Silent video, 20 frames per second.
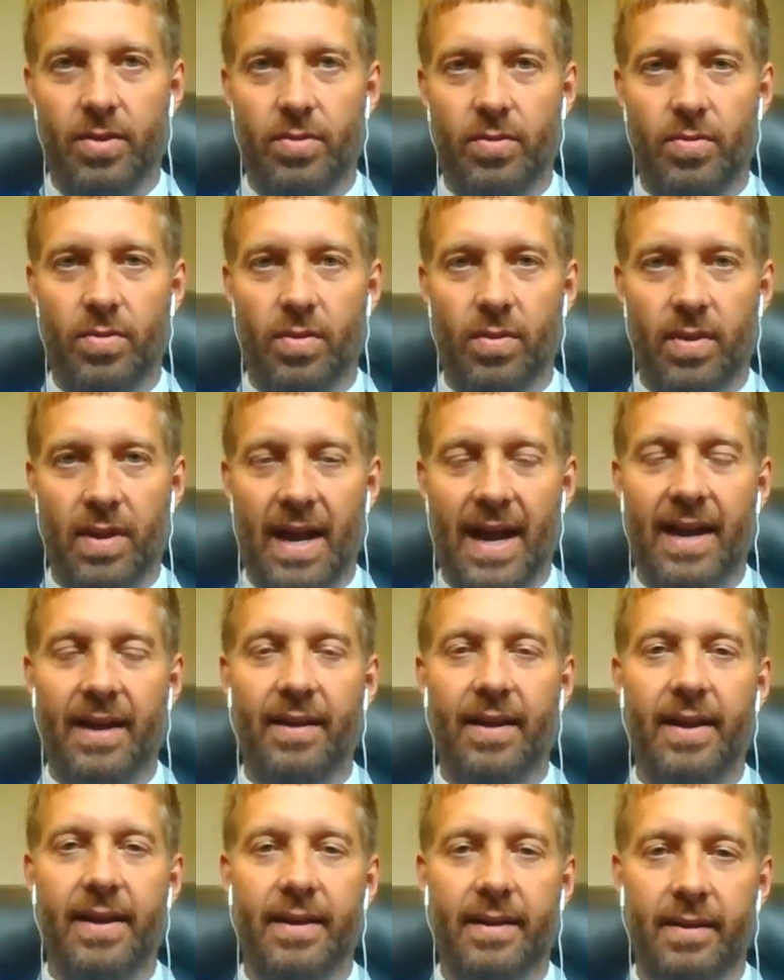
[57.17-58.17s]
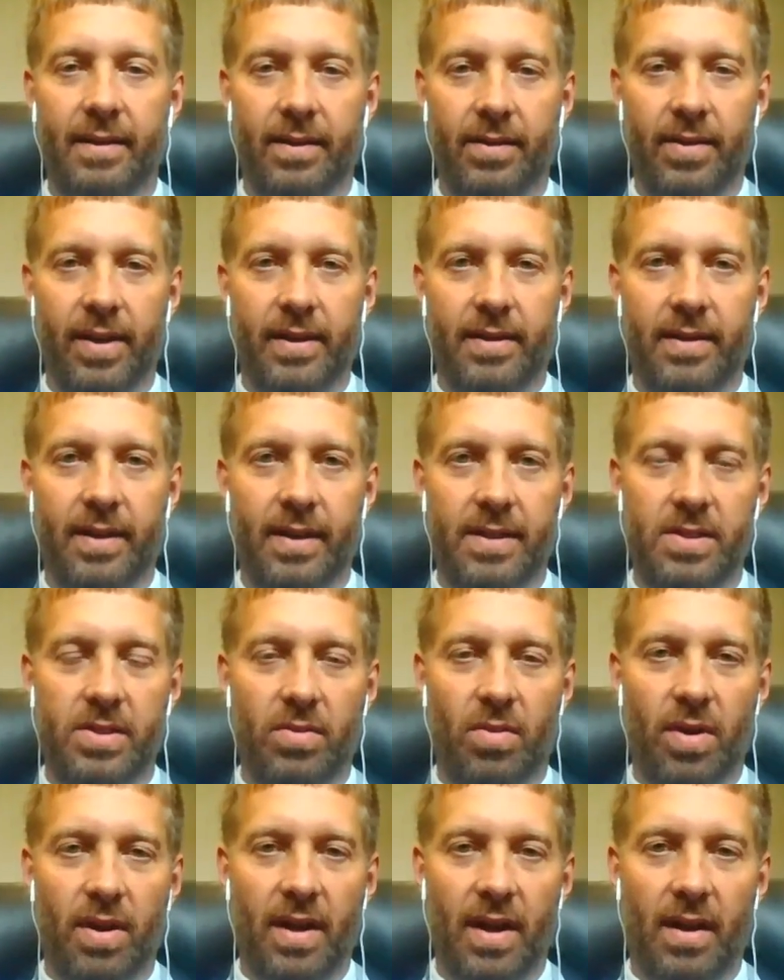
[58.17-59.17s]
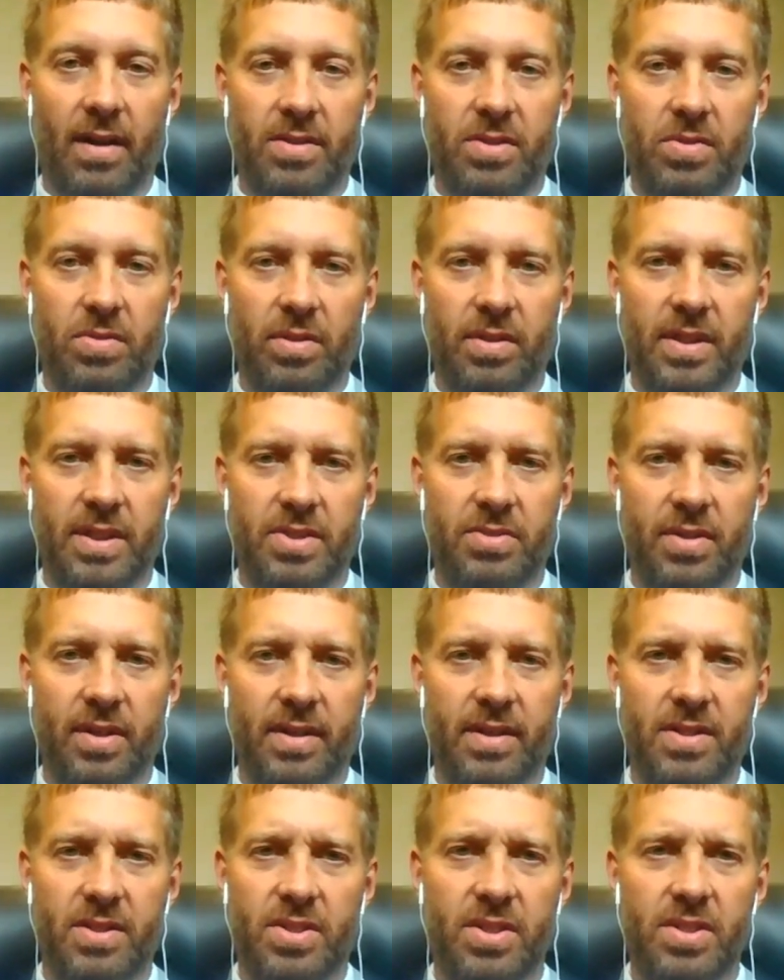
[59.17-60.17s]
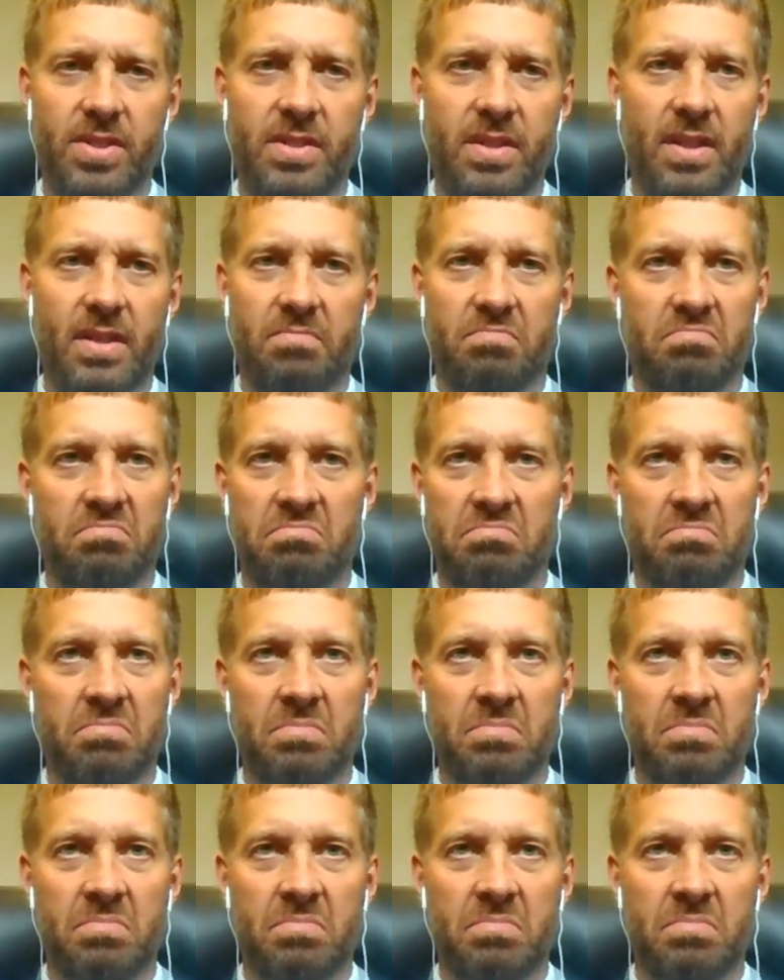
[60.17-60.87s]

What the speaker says: to highlighting the great things going on in our school district, is just to